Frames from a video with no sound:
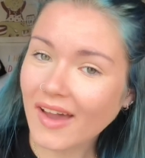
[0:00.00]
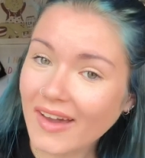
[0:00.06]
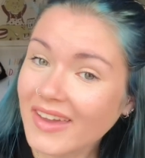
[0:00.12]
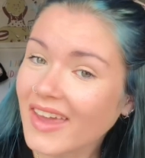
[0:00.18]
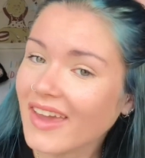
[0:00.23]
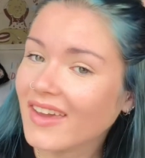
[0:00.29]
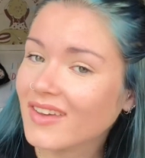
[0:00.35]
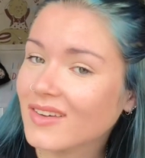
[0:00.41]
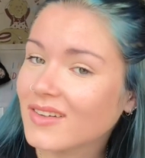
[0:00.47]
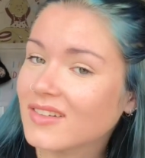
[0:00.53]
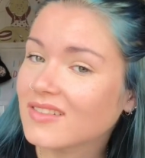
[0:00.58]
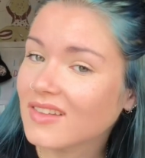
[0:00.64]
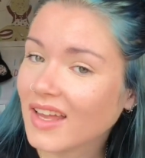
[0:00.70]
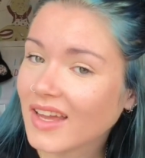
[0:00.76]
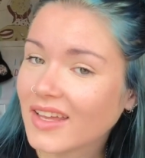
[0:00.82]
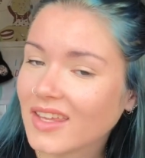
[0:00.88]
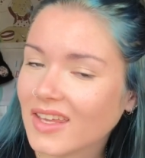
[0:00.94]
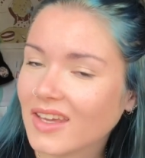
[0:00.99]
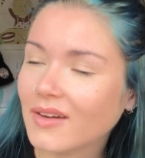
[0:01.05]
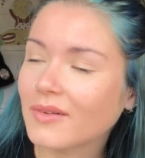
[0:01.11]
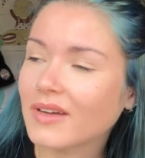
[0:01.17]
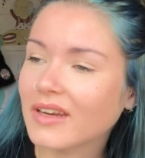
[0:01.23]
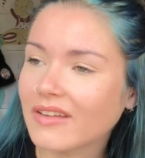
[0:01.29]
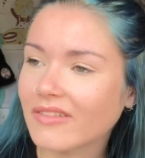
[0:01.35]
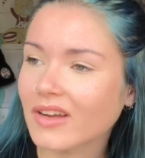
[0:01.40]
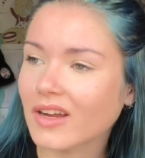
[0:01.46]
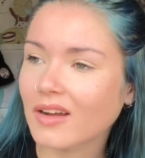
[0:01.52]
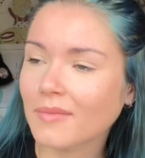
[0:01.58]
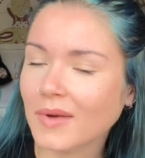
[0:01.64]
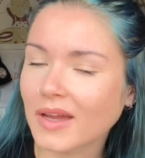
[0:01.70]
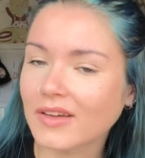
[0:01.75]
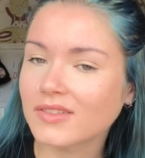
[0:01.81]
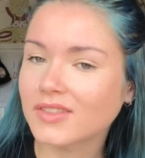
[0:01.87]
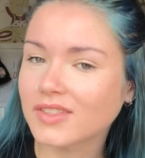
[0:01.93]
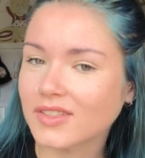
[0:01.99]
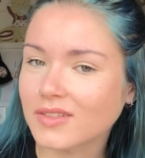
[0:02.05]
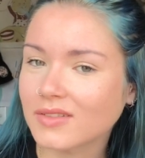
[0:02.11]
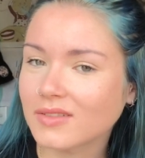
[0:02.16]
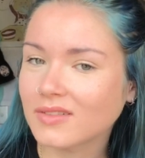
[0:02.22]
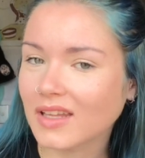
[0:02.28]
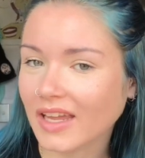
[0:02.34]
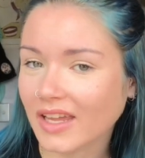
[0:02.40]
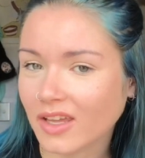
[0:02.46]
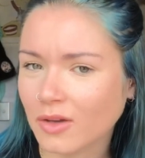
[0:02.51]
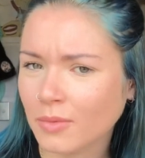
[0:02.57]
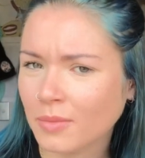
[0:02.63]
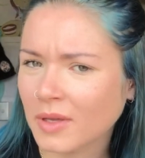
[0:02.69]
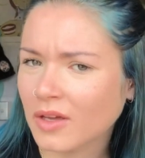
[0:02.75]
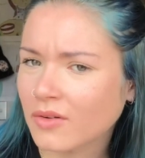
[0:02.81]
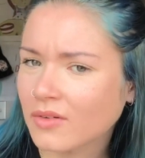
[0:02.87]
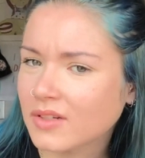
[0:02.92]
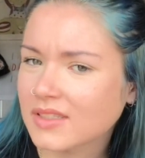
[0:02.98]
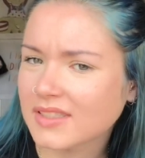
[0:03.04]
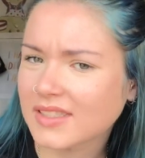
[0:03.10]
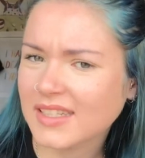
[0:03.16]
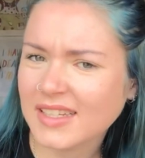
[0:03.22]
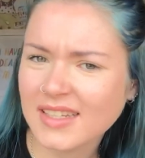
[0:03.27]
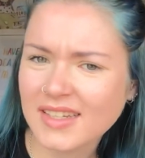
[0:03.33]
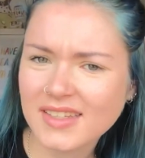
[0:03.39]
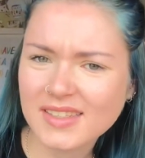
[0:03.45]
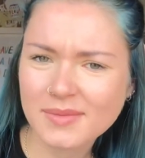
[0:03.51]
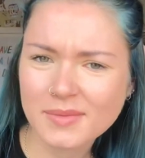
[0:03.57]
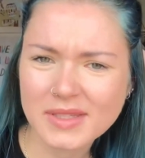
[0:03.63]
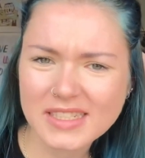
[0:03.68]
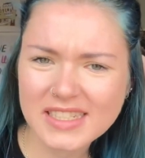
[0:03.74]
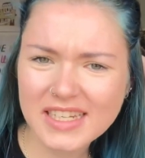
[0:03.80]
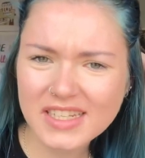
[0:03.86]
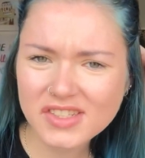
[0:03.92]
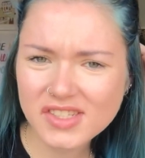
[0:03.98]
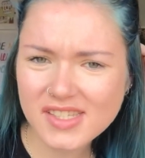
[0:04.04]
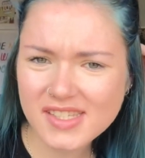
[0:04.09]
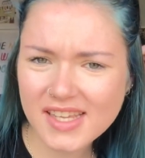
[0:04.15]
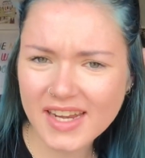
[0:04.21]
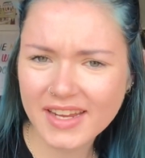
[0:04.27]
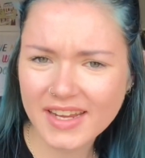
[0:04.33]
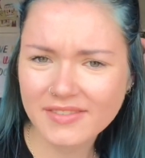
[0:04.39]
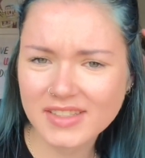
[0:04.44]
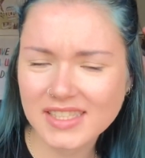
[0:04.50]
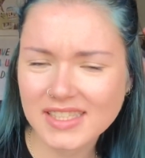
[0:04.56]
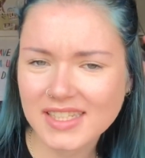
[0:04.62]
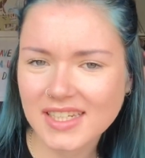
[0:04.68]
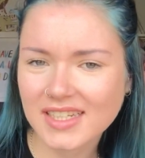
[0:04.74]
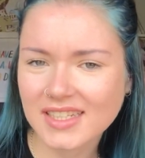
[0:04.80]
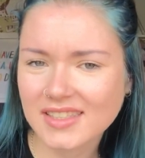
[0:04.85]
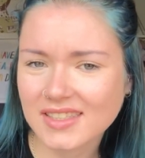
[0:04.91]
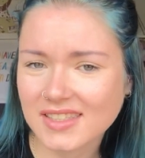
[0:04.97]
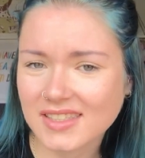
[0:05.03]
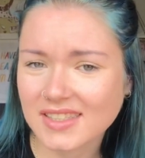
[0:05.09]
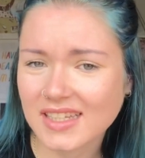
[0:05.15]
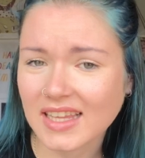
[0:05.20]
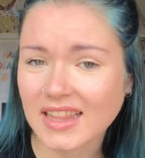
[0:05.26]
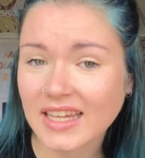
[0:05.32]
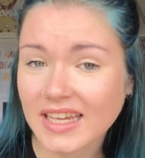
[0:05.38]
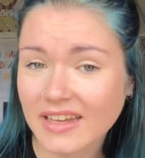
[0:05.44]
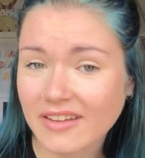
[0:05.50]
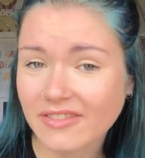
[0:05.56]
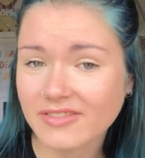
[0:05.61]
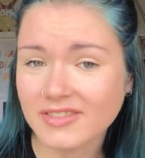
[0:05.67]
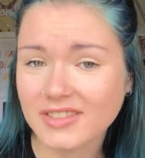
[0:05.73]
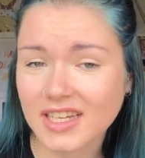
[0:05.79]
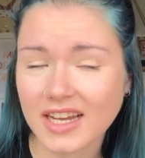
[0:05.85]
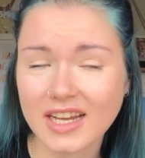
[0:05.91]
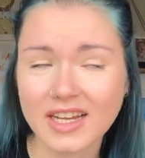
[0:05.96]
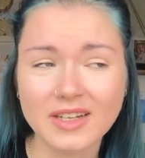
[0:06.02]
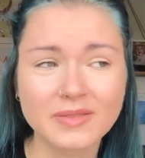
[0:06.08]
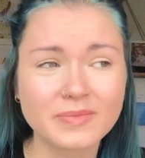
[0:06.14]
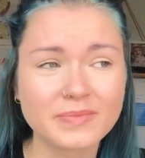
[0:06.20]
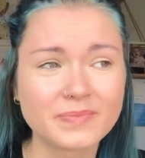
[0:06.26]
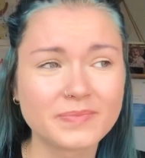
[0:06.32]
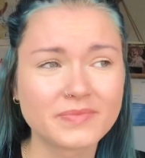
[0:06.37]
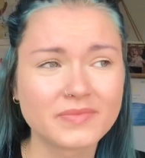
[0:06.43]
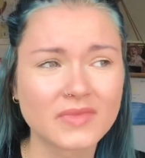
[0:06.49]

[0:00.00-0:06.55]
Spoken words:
okay, cool, like, yeah, whatever, at my old school, like, it'll be cool to see some of the teachers that I haven't seen since I left, and